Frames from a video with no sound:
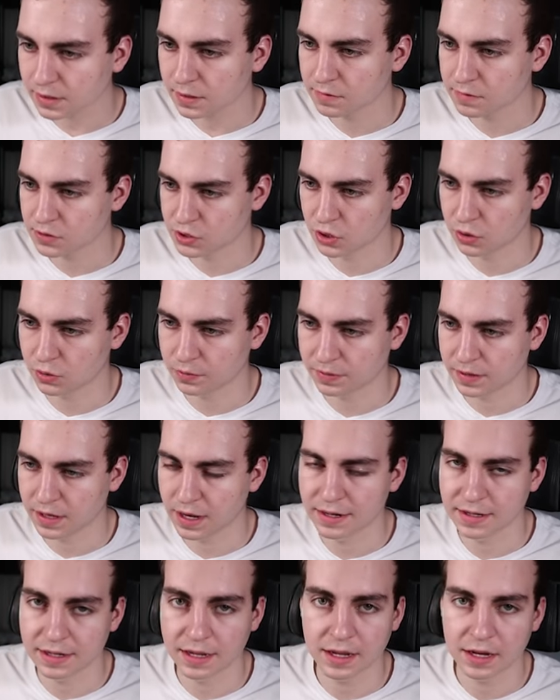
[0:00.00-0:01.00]
So the
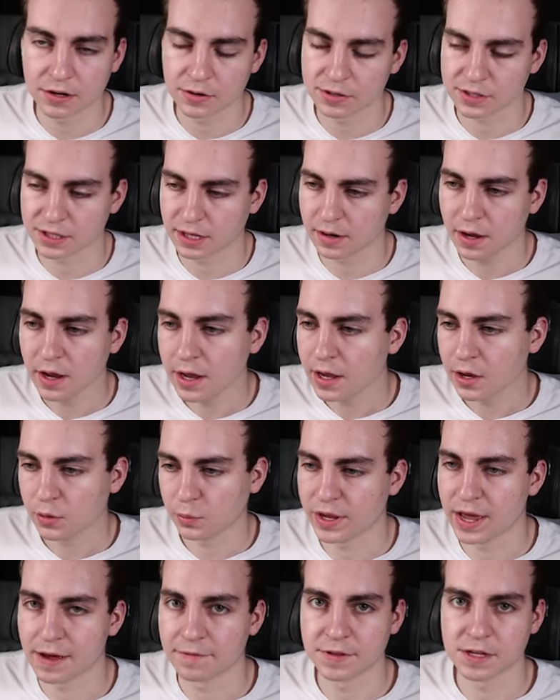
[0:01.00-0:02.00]
idea here is that we
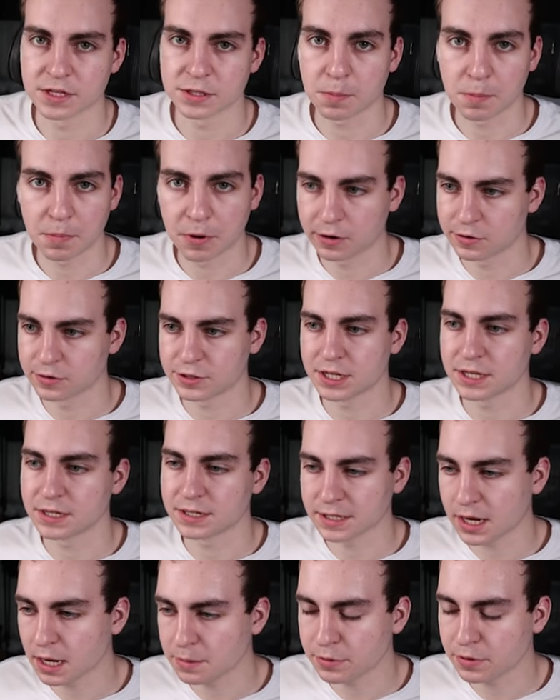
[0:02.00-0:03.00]
have this person
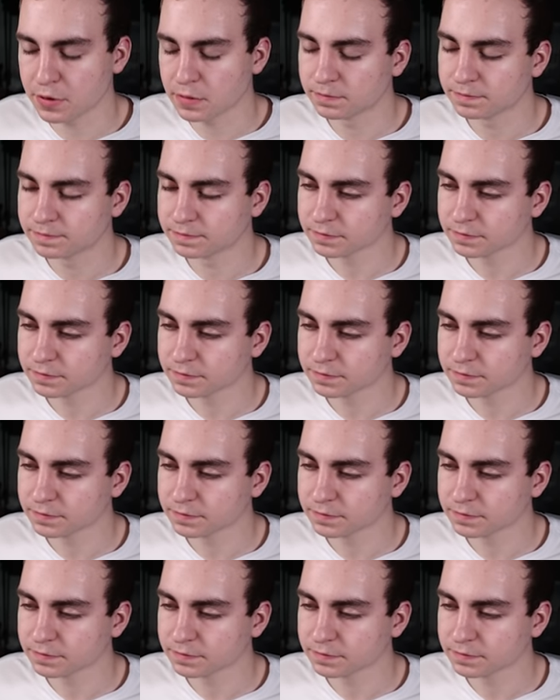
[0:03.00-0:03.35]
tuple.